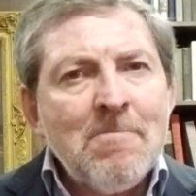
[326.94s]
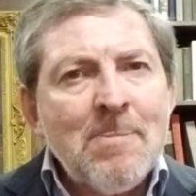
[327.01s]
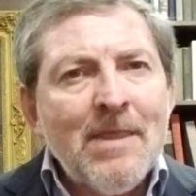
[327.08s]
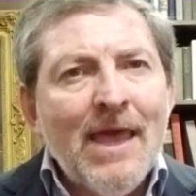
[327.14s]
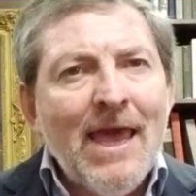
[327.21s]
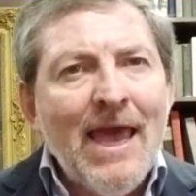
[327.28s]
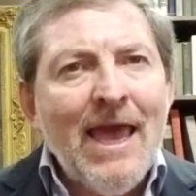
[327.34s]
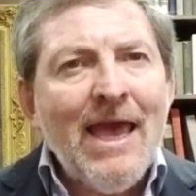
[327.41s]

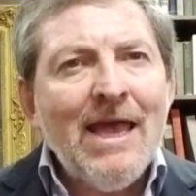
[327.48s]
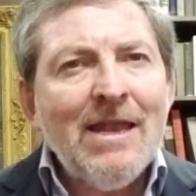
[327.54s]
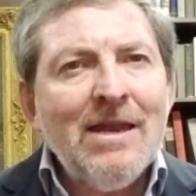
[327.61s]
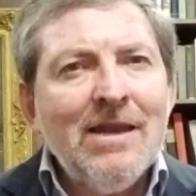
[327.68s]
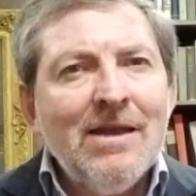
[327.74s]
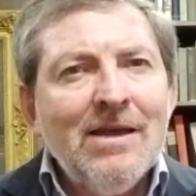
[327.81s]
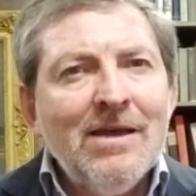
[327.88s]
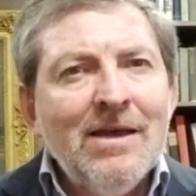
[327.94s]
can
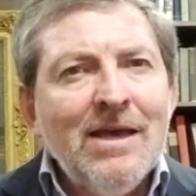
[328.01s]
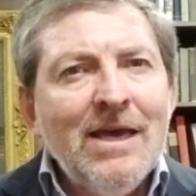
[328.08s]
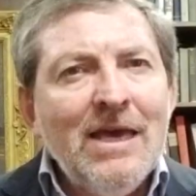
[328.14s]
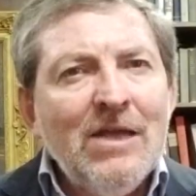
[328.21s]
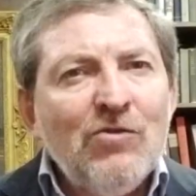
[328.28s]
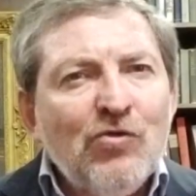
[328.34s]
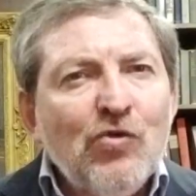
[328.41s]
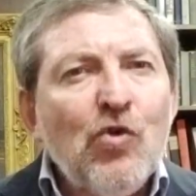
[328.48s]

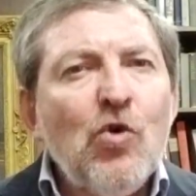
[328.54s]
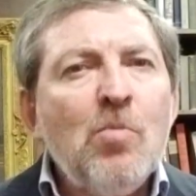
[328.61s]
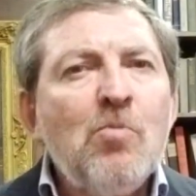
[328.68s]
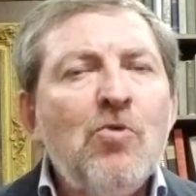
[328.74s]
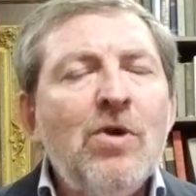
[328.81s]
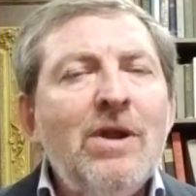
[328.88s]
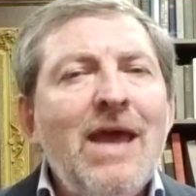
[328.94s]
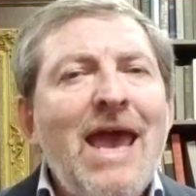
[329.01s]

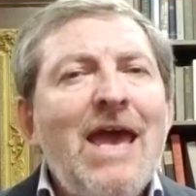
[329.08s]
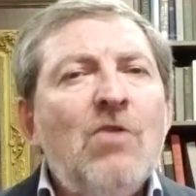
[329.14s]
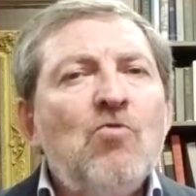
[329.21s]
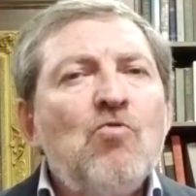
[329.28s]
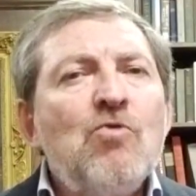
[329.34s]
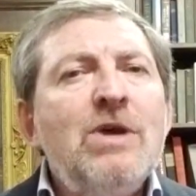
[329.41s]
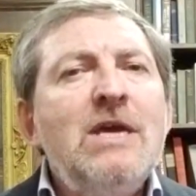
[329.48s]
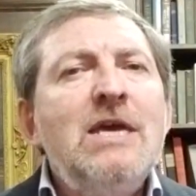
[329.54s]
interpret and
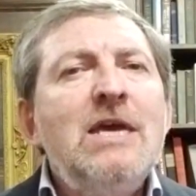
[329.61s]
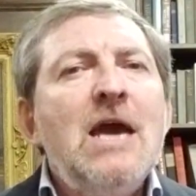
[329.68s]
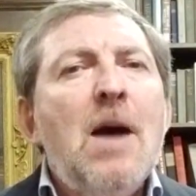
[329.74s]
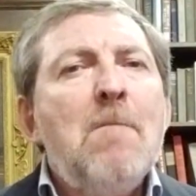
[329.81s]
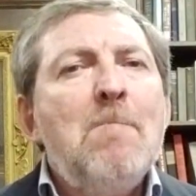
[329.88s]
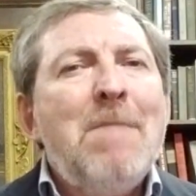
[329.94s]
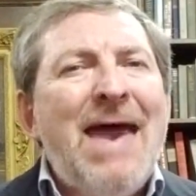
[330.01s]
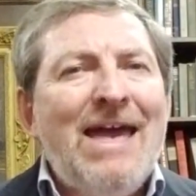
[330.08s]

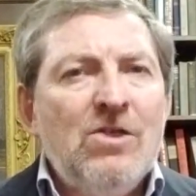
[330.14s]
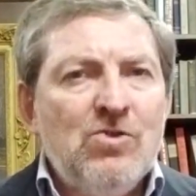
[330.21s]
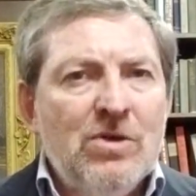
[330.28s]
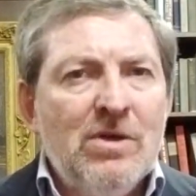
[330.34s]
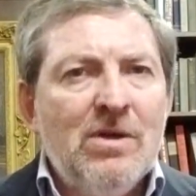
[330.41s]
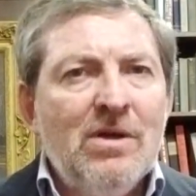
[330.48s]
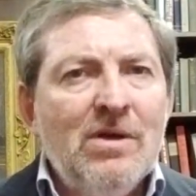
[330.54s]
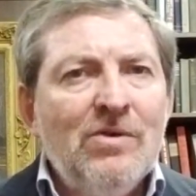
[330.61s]
reimagine
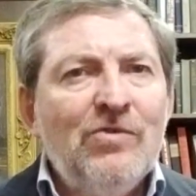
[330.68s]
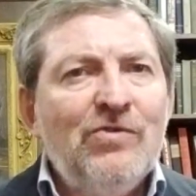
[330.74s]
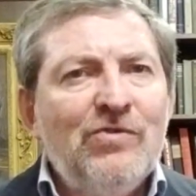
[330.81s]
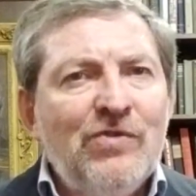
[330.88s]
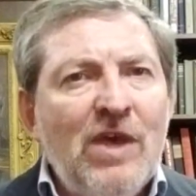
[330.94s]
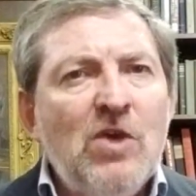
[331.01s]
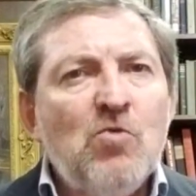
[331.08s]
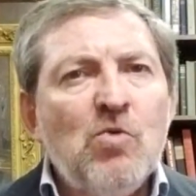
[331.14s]

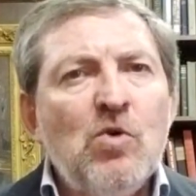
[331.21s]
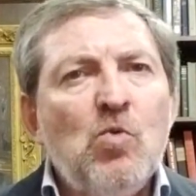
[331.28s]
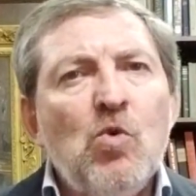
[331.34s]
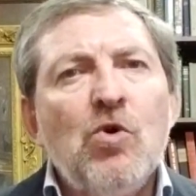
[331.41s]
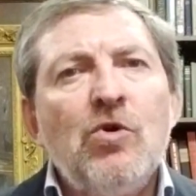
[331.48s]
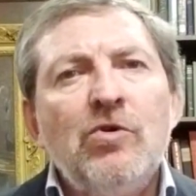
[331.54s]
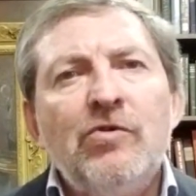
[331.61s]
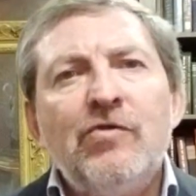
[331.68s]
sacred
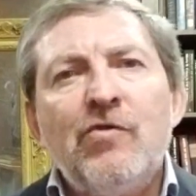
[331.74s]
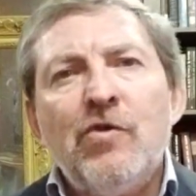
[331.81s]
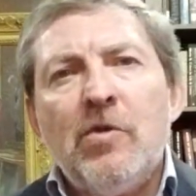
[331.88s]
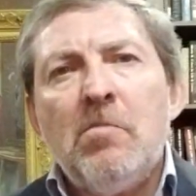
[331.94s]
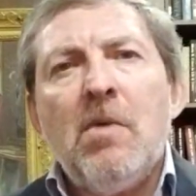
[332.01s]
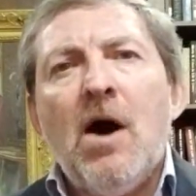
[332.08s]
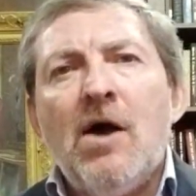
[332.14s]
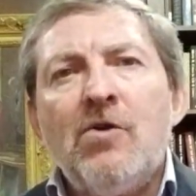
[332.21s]
words for the
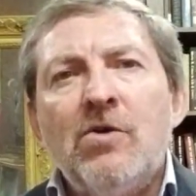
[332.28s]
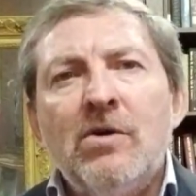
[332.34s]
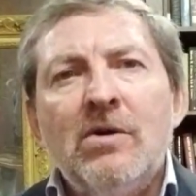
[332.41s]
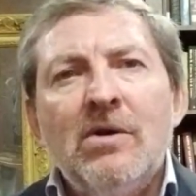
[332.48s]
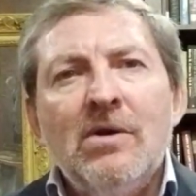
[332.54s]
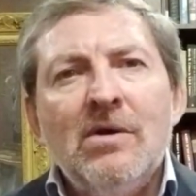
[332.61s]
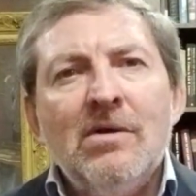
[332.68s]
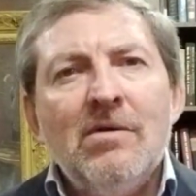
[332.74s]
modern
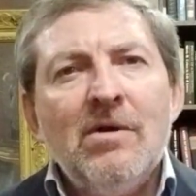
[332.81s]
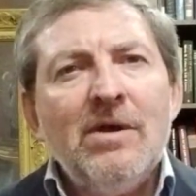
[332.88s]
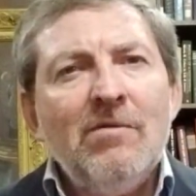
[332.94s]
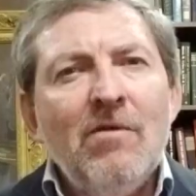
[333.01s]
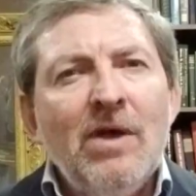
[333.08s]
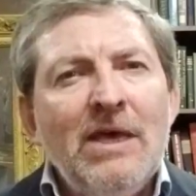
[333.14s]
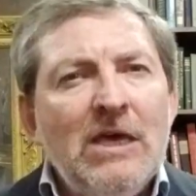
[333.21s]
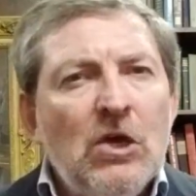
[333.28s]

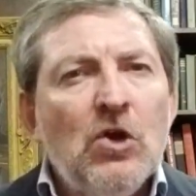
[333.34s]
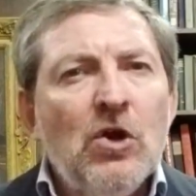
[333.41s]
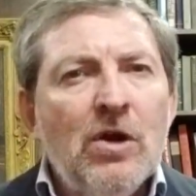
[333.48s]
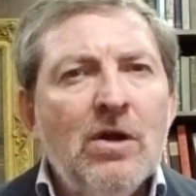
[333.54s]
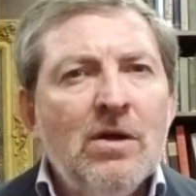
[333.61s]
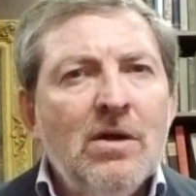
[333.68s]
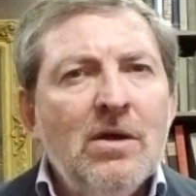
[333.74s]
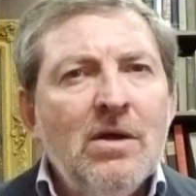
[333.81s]
ear.
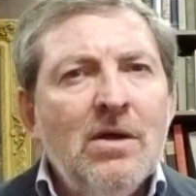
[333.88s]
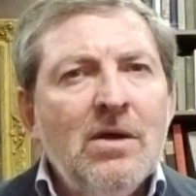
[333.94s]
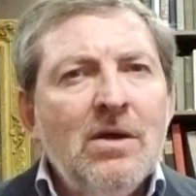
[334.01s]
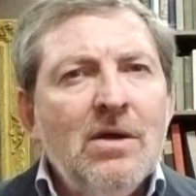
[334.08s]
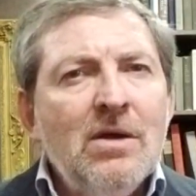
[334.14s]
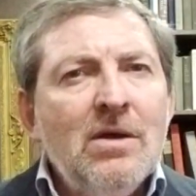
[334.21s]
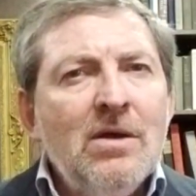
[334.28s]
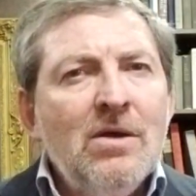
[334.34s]

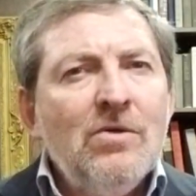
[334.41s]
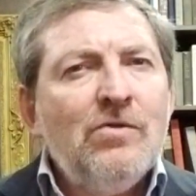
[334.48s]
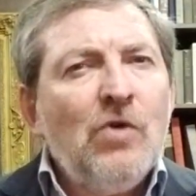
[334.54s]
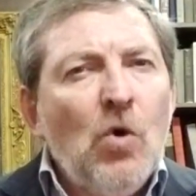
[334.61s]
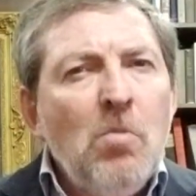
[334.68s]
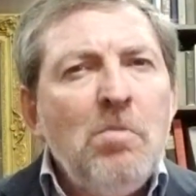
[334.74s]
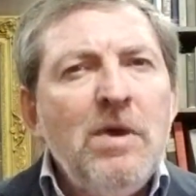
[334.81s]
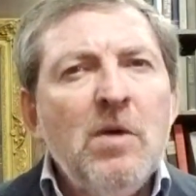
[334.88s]

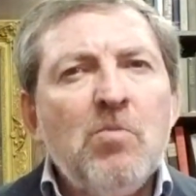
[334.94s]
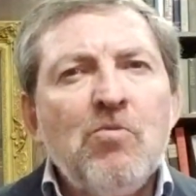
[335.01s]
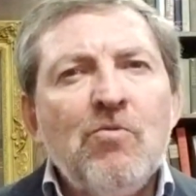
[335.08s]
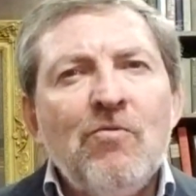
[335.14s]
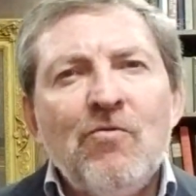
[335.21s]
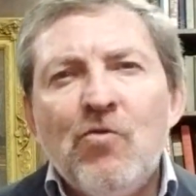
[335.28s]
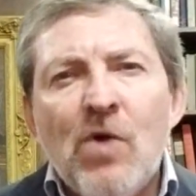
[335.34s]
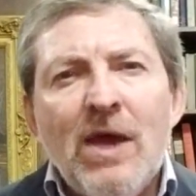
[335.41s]
Don't be
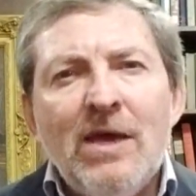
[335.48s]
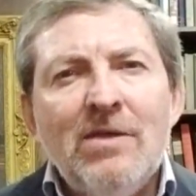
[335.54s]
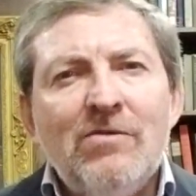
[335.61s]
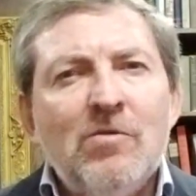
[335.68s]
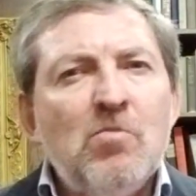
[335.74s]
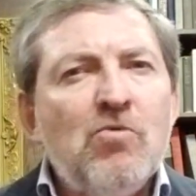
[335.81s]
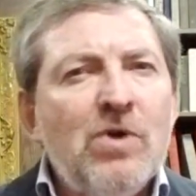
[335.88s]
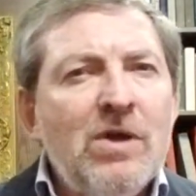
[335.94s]
afraid to
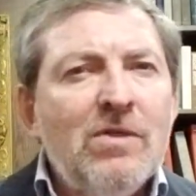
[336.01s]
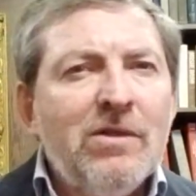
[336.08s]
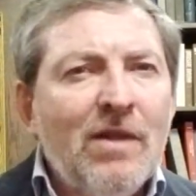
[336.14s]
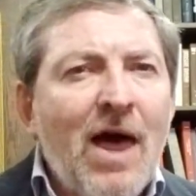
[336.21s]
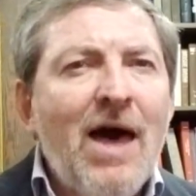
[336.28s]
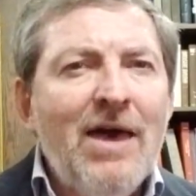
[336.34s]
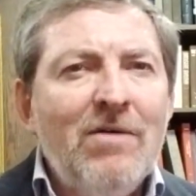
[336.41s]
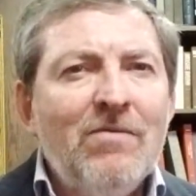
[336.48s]
breathe
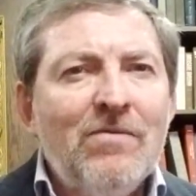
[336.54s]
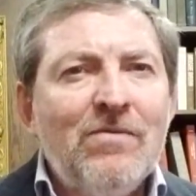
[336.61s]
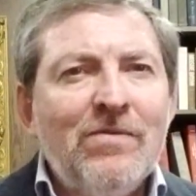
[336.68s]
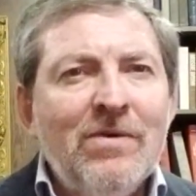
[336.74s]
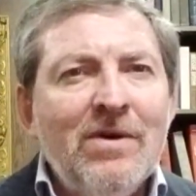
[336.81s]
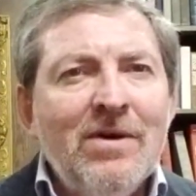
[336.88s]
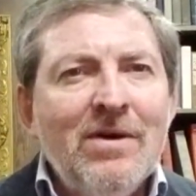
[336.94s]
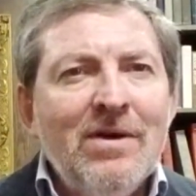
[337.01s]
life
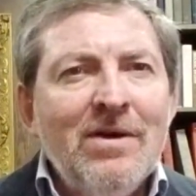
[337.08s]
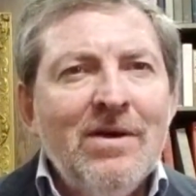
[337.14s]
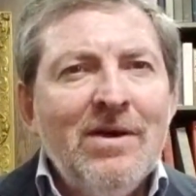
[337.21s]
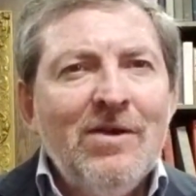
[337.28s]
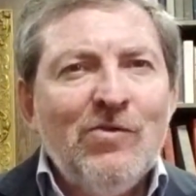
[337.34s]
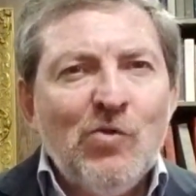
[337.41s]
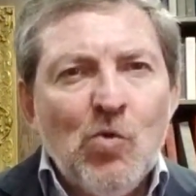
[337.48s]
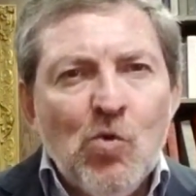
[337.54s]

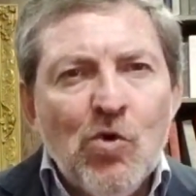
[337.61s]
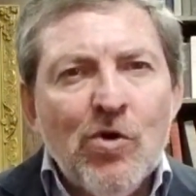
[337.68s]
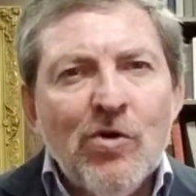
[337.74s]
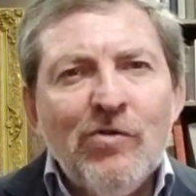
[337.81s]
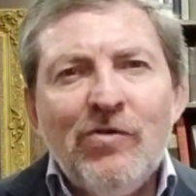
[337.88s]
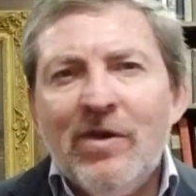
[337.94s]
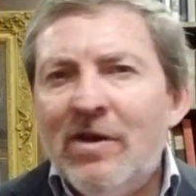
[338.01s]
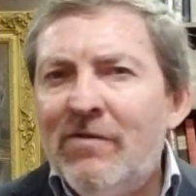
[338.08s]
into
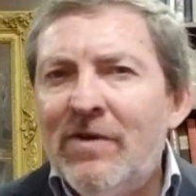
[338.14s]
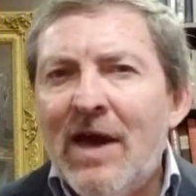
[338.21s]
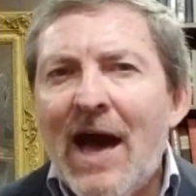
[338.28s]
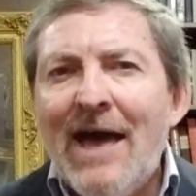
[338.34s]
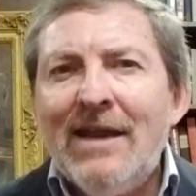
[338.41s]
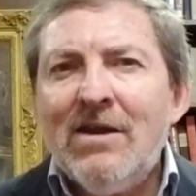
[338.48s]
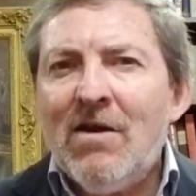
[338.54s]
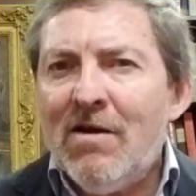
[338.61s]
words that have
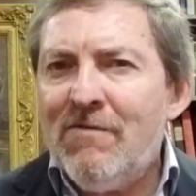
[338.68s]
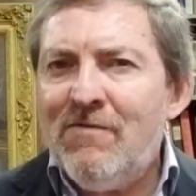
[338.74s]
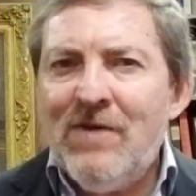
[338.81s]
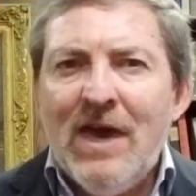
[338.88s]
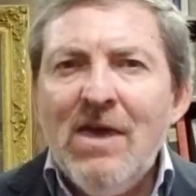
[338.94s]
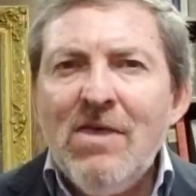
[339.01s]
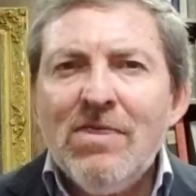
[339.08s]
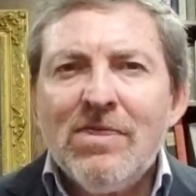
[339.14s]
guided our
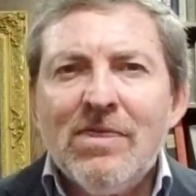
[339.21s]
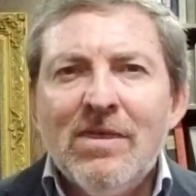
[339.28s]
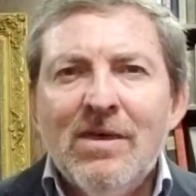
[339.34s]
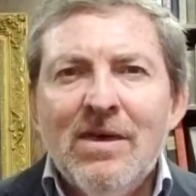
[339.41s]
faith